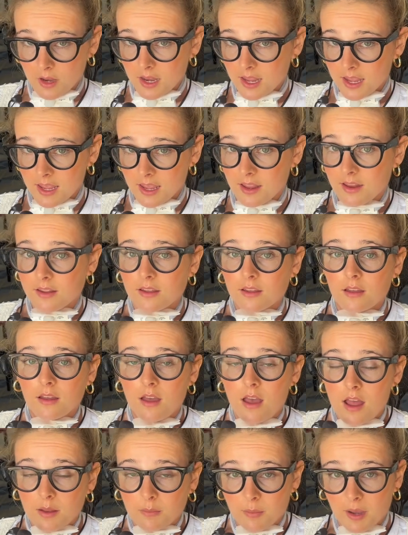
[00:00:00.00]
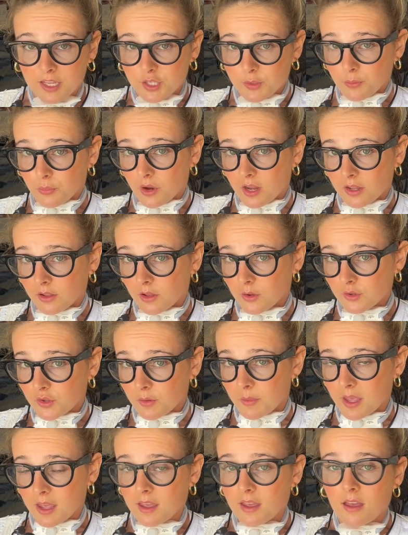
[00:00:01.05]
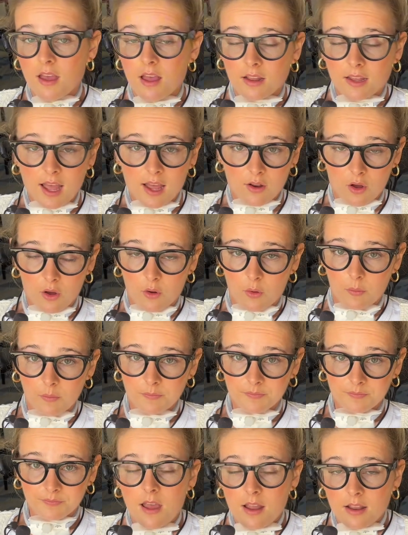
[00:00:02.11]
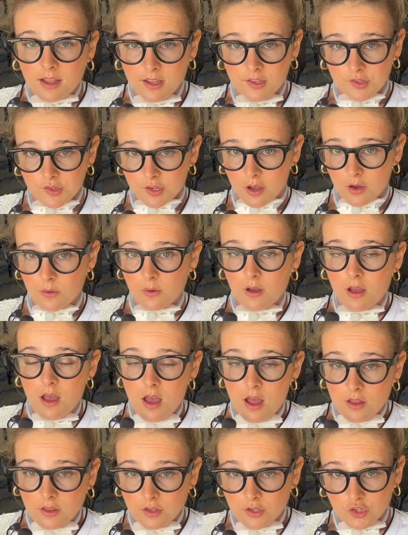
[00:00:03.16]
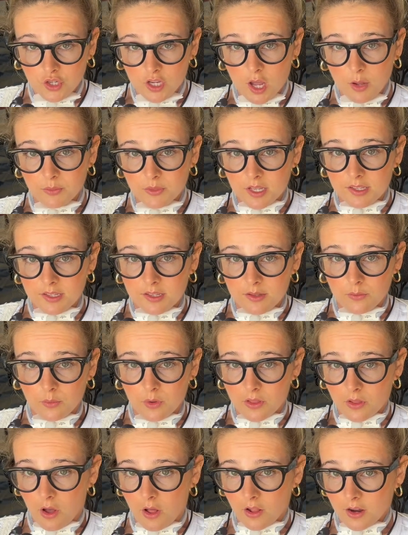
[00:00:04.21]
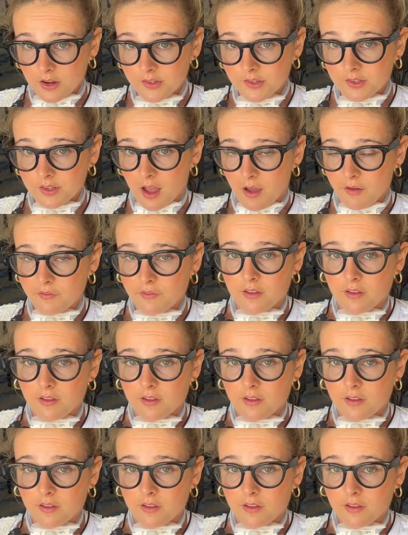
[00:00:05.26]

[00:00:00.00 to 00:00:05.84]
need my spring clothes with me at home. And so she helped us with all our stuff.